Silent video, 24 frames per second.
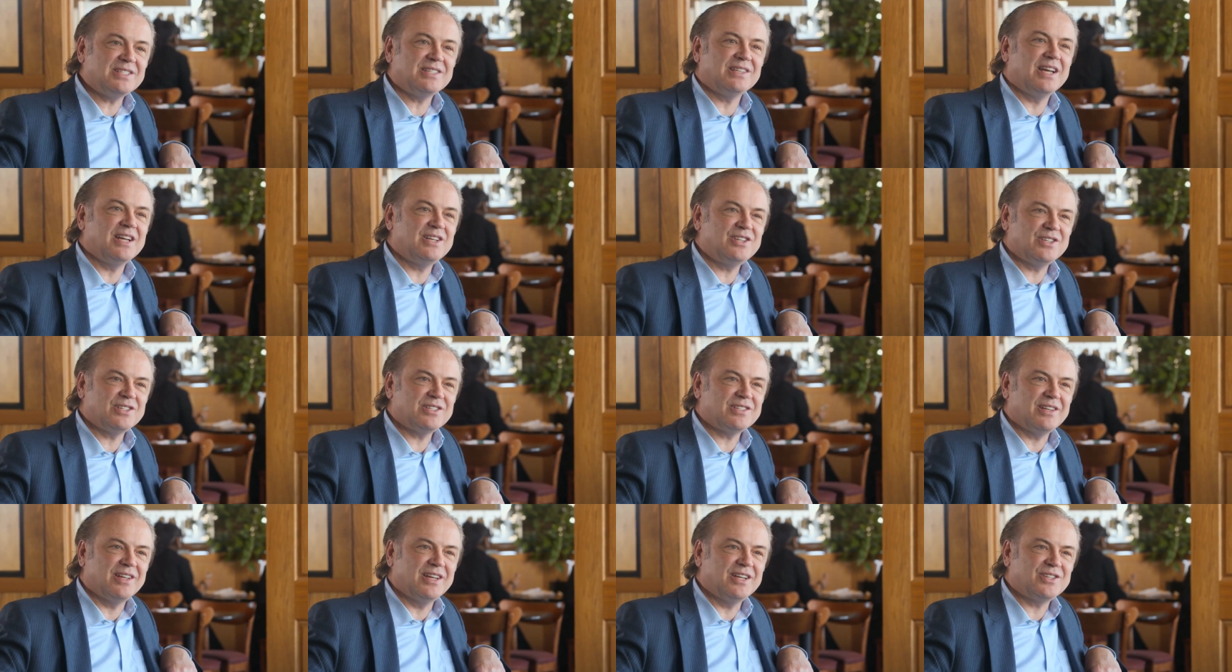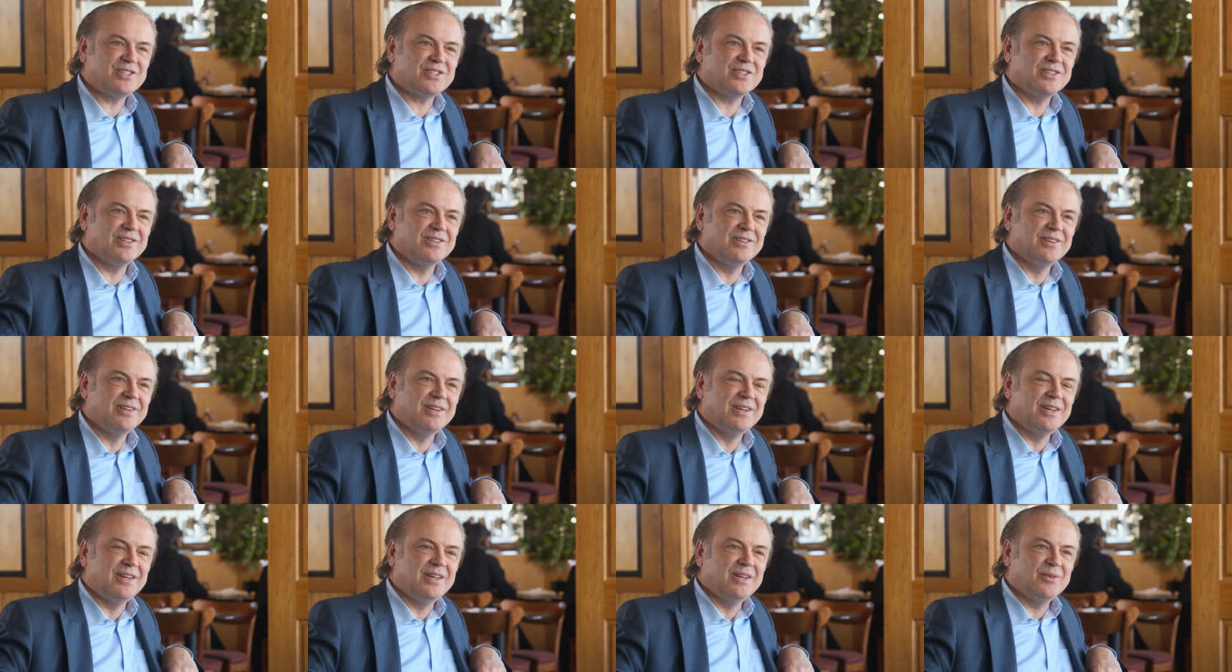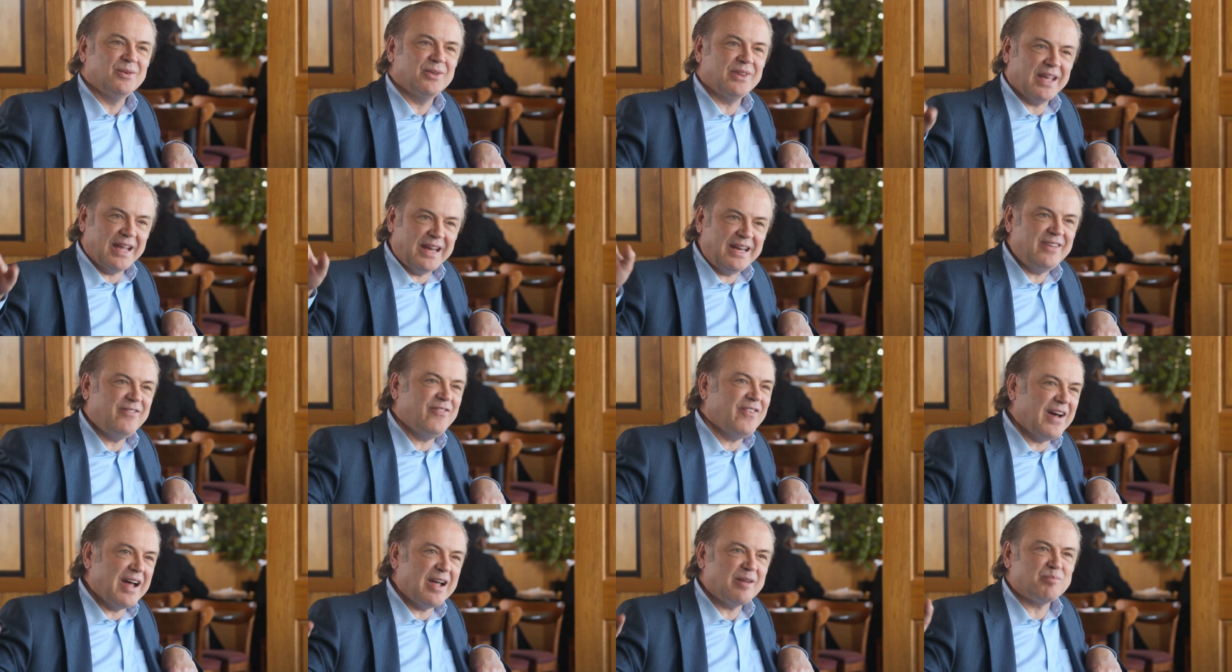legislature, the
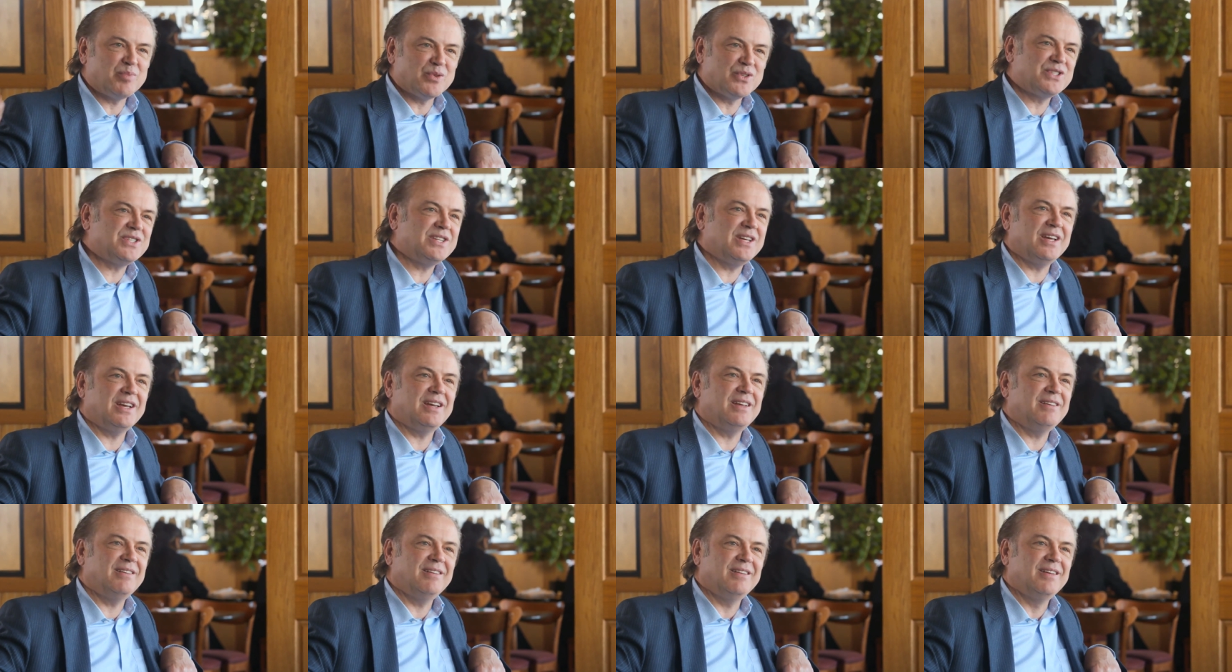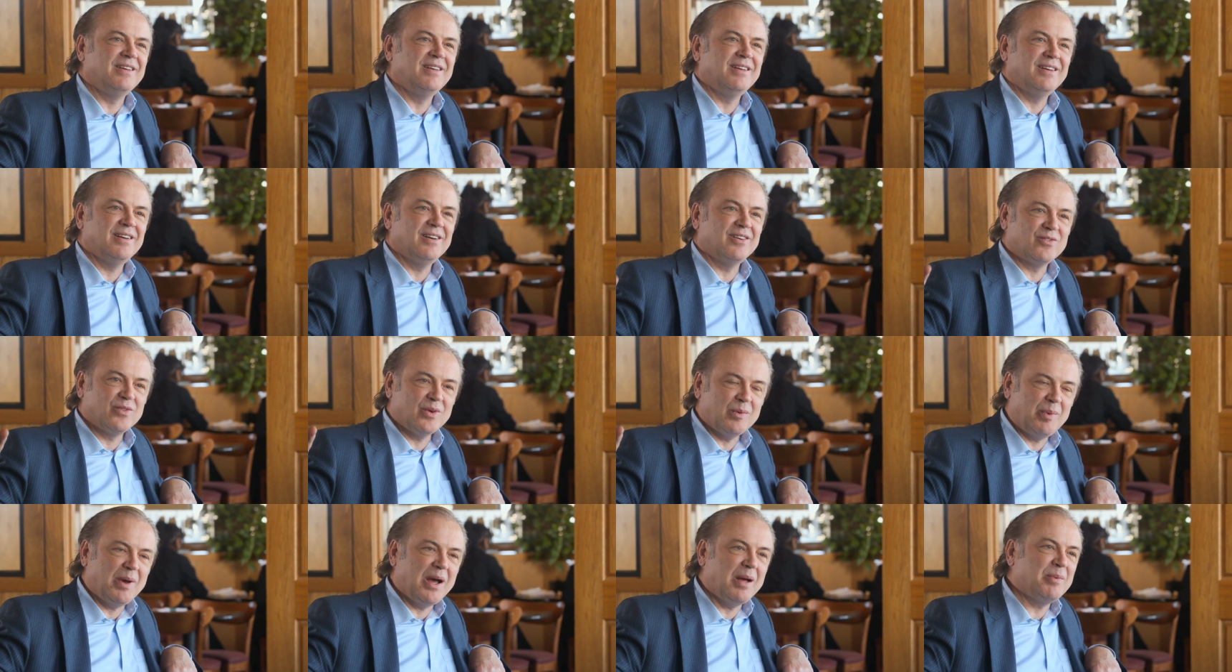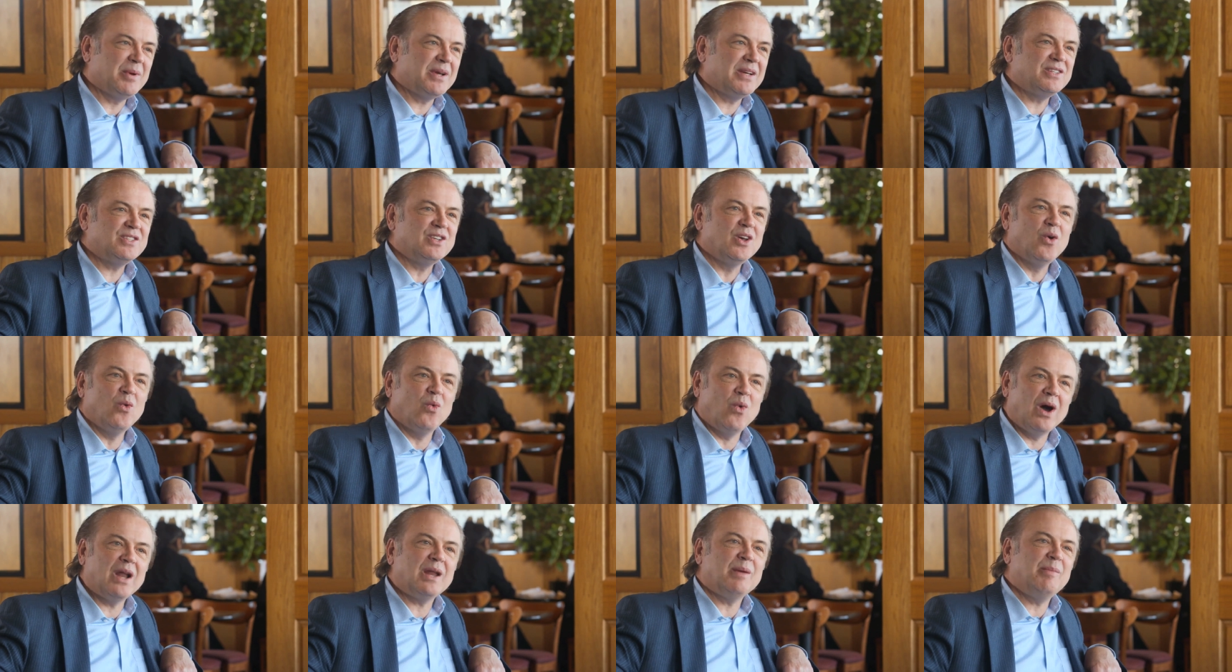85% of Republicans,
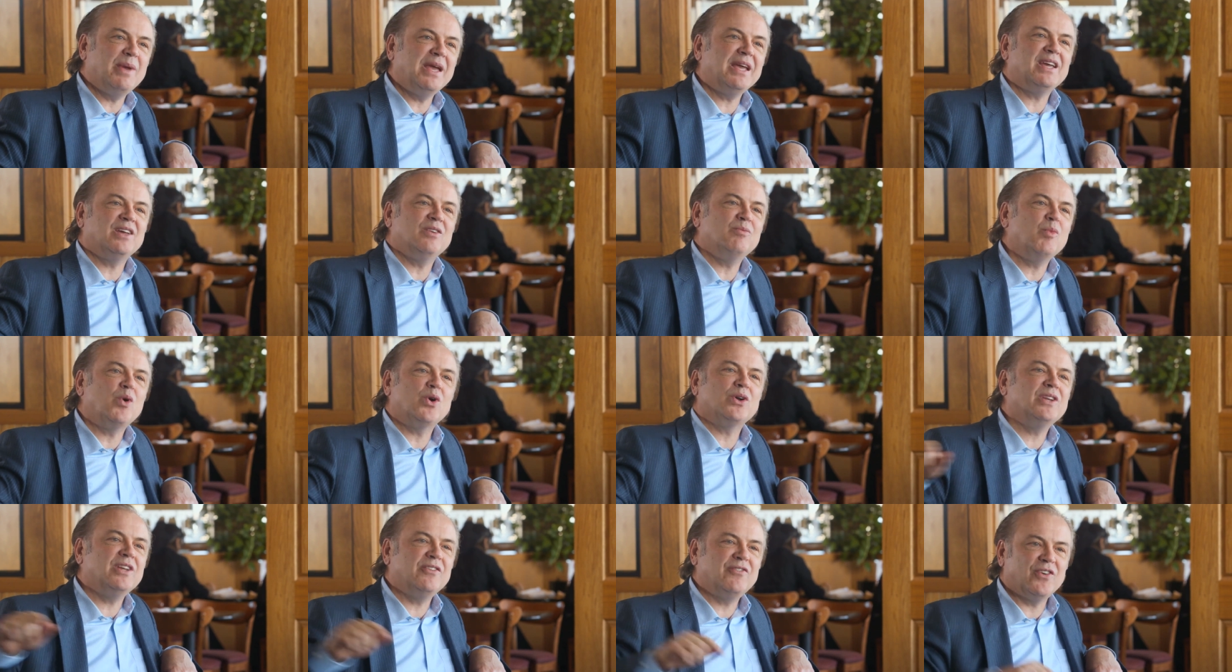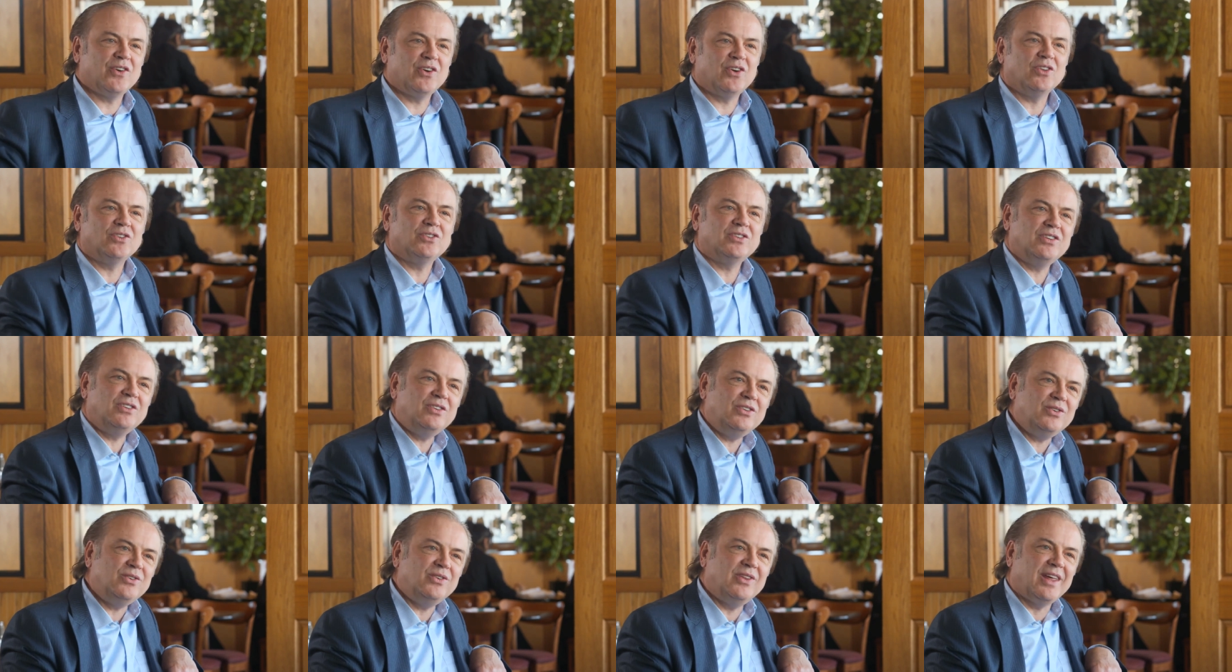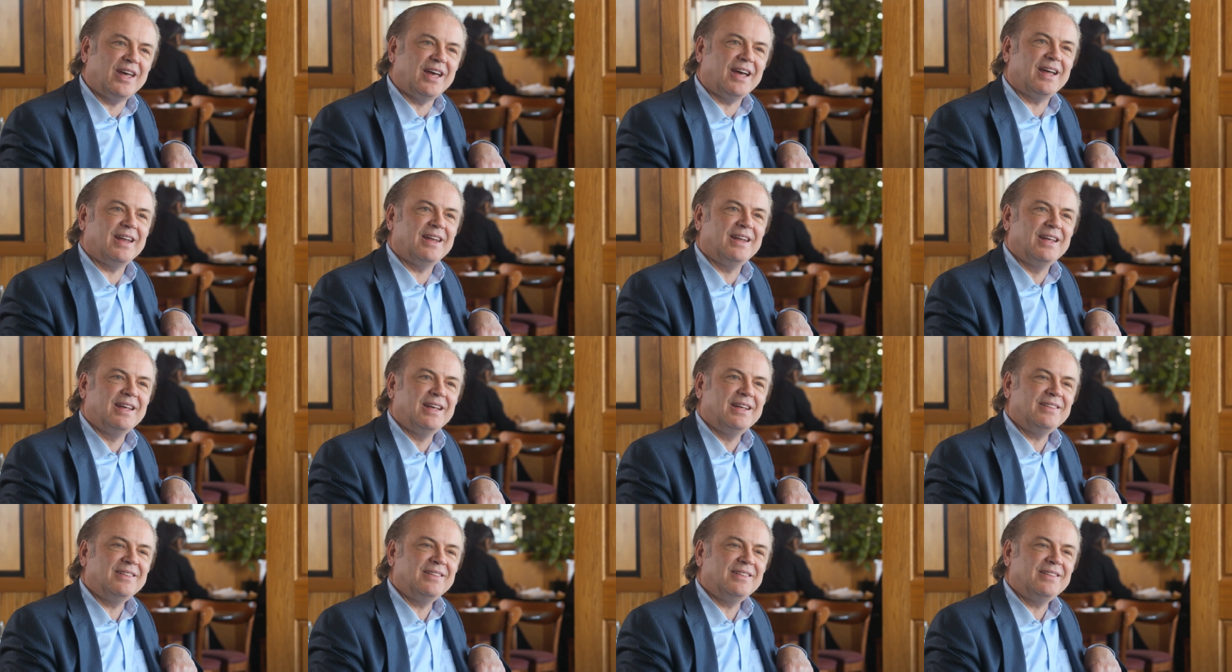want to make it more difficult to do that.